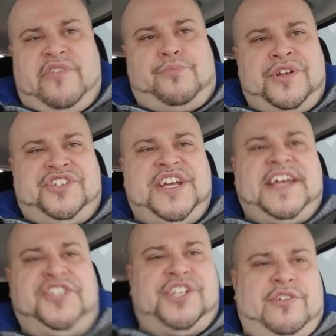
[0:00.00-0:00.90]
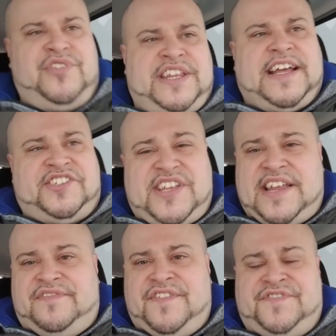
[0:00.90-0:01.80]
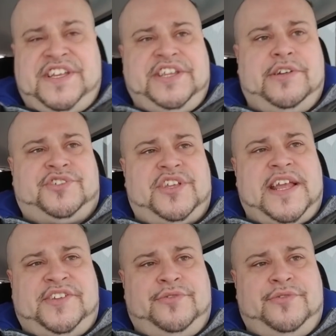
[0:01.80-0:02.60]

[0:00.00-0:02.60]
appreciation over the next 10, 15 years that I do